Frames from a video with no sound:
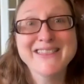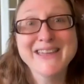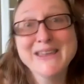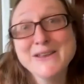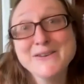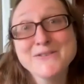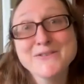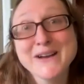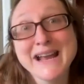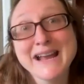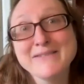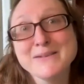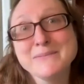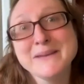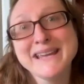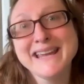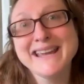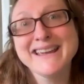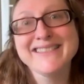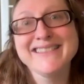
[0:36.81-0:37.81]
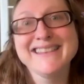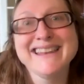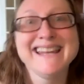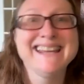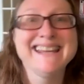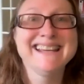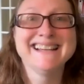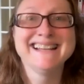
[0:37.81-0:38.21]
Thank you for having me, Anthony.